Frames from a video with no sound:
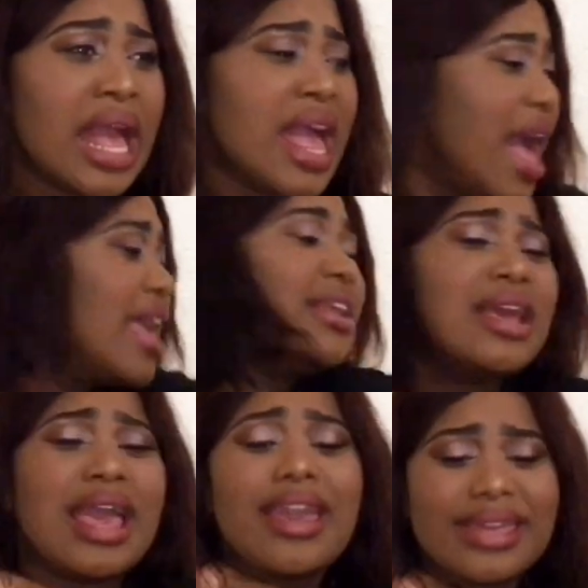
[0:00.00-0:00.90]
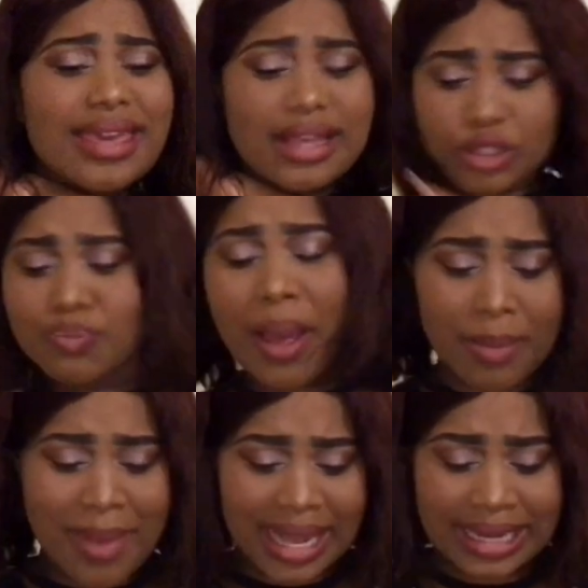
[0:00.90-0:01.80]
Hey,
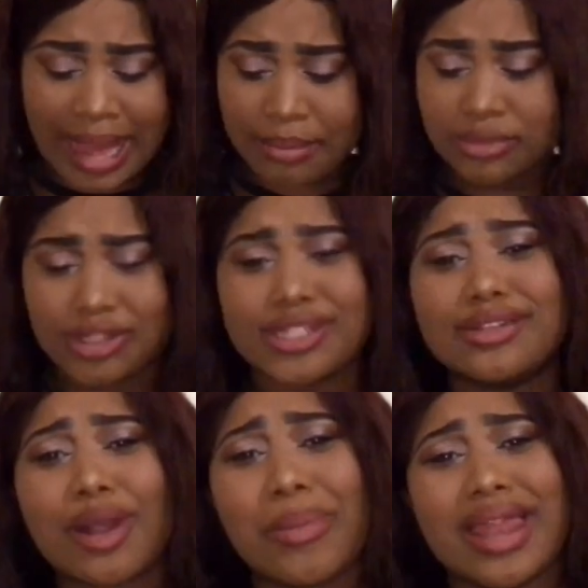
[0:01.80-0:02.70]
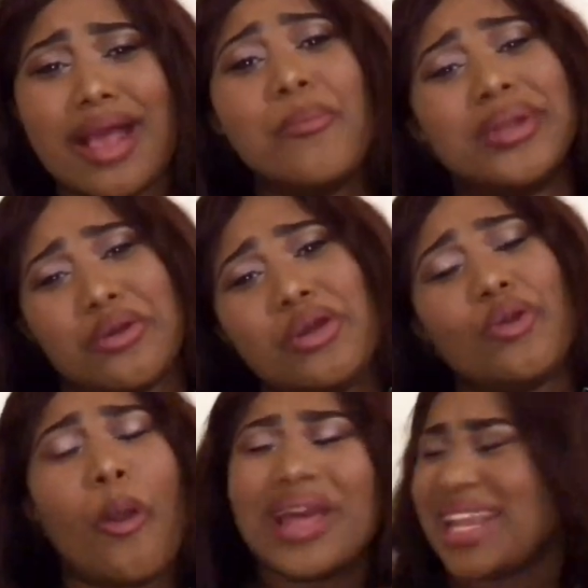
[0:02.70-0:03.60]
spammy belly lamp. Chick, but I'm gonna
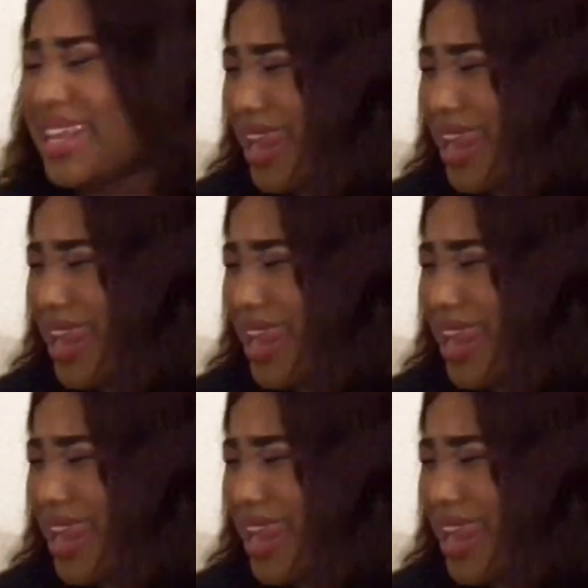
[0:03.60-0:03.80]
be coming.